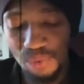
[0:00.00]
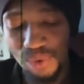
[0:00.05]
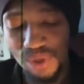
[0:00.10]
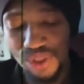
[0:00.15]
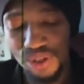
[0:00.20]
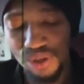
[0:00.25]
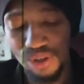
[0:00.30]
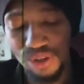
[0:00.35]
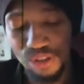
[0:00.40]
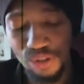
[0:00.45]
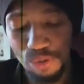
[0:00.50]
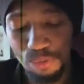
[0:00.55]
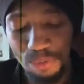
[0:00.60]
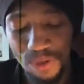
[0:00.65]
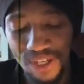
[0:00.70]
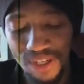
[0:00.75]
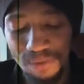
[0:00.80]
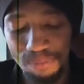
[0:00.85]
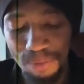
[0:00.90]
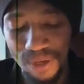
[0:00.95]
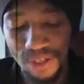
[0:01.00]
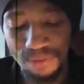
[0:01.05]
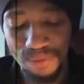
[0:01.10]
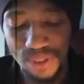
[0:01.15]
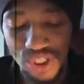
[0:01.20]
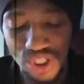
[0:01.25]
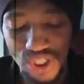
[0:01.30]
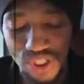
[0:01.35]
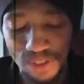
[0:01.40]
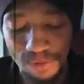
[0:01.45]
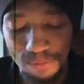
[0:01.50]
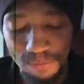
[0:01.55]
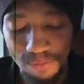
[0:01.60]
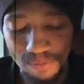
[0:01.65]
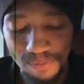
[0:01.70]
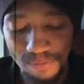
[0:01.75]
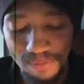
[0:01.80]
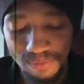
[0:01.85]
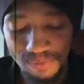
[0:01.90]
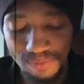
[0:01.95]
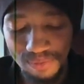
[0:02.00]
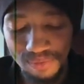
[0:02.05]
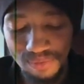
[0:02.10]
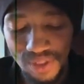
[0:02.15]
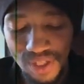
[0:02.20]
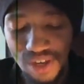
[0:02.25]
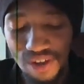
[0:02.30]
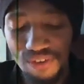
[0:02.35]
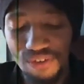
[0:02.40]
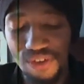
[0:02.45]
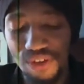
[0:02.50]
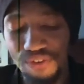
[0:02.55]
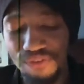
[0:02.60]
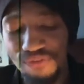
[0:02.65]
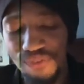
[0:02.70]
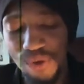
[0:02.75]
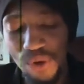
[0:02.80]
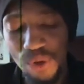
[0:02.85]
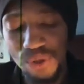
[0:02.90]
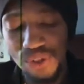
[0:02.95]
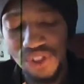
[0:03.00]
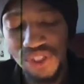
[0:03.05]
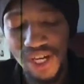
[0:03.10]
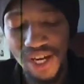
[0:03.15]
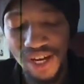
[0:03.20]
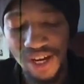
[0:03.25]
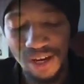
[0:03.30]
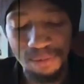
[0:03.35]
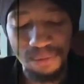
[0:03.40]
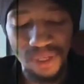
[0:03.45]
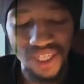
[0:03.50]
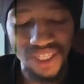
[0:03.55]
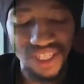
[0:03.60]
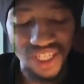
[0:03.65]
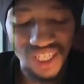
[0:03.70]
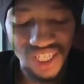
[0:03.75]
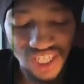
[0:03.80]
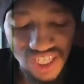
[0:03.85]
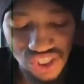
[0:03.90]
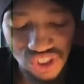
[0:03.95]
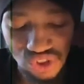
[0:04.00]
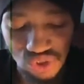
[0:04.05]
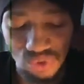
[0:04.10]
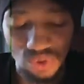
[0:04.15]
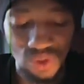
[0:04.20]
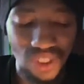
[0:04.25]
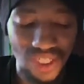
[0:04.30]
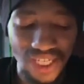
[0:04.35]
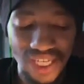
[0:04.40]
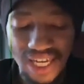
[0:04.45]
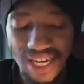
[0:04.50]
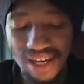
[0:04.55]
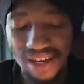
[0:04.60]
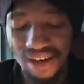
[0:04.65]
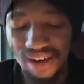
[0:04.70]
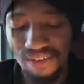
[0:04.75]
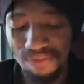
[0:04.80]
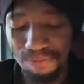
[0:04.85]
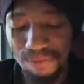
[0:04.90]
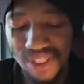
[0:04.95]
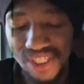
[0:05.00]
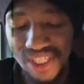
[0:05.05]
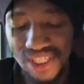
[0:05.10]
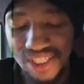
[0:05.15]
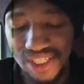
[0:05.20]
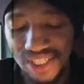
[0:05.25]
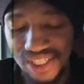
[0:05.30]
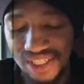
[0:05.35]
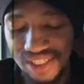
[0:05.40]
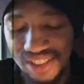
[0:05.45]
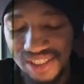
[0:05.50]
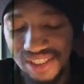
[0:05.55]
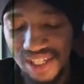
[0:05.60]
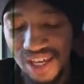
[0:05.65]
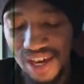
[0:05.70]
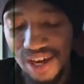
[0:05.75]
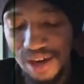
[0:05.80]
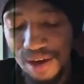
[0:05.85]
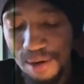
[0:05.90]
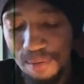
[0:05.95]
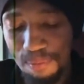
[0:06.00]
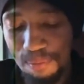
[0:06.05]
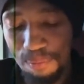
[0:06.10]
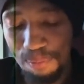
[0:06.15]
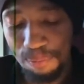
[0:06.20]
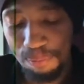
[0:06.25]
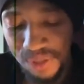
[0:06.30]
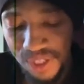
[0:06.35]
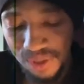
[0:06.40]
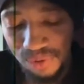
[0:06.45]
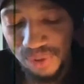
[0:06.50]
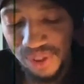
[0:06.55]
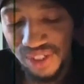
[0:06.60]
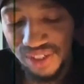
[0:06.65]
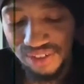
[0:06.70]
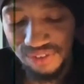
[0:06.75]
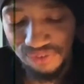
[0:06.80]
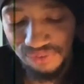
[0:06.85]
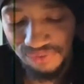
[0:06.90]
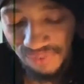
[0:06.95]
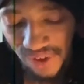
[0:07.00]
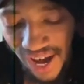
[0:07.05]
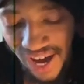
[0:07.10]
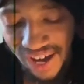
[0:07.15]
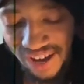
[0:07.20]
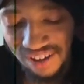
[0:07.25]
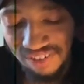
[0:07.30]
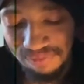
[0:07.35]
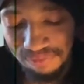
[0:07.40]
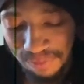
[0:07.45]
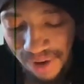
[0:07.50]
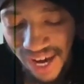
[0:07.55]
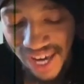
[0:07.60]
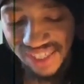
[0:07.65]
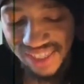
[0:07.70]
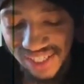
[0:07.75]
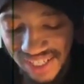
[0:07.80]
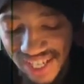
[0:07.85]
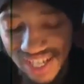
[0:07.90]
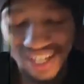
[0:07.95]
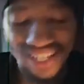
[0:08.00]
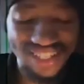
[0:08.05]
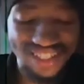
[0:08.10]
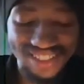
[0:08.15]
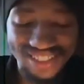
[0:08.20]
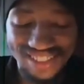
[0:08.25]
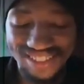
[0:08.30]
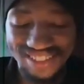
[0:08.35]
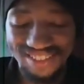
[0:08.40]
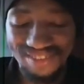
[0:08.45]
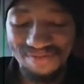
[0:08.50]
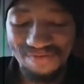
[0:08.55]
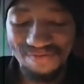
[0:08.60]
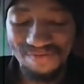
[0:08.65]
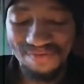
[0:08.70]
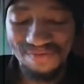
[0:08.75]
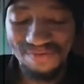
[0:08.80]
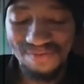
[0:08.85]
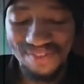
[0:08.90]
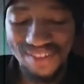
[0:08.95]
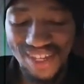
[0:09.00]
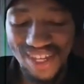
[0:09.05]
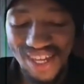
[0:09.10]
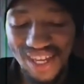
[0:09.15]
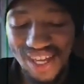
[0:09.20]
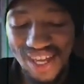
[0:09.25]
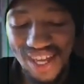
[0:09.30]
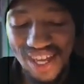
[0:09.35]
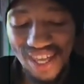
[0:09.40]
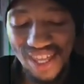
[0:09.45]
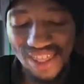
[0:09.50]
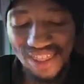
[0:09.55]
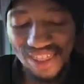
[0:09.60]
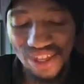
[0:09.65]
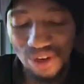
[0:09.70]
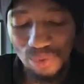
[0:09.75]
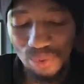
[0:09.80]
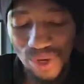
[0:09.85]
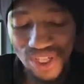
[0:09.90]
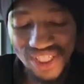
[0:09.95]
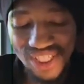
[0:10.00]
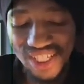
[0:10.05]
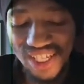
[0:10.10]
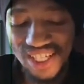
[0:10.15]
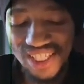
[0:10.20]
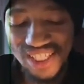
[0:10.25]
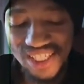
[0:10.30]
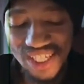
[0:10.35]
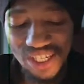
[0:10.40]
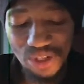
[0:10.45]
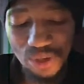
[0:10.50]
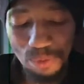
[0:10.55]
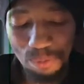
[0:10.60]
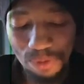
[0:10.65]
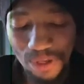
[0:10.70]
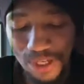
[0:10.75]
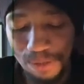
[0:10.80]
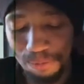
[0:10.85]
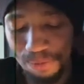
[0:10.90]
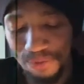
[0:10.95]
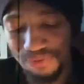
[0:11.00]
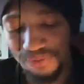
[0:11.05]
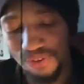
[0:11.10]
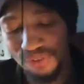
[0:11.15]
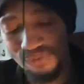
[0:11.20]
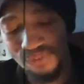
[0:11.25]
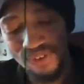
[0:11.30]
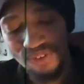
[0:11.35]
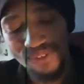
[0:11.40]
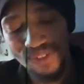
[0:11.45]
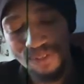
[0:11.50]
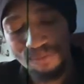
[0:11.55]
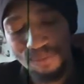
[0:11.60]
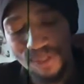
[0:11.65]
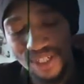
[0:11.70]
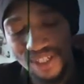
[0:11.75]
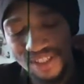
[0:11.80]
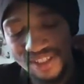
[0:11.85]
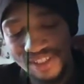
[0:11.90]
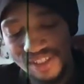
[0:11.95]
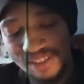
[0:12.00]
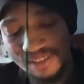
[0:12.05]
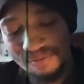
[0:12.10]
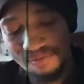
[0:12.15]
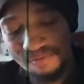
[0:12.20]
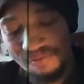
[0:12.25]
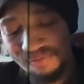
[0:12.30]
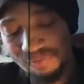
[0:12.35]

with her looping penmanship. For the first time in the history of Mrs. Lynn's period five math class, there wasn't a single peep for 50 minutes.